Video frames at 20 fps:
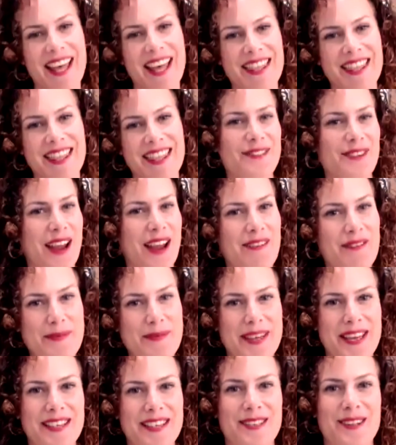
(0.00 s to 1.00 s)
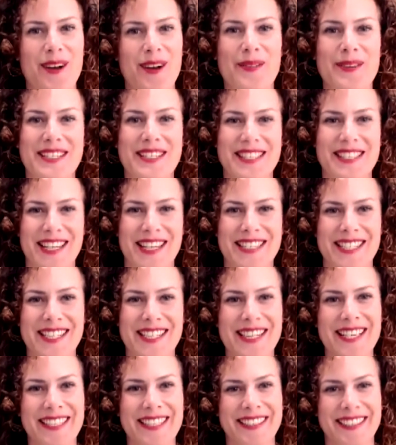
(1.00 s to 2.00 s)
thanks for having me as always,
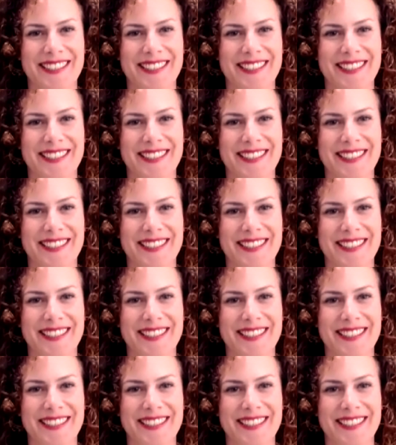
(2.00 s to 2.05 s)
Stacey.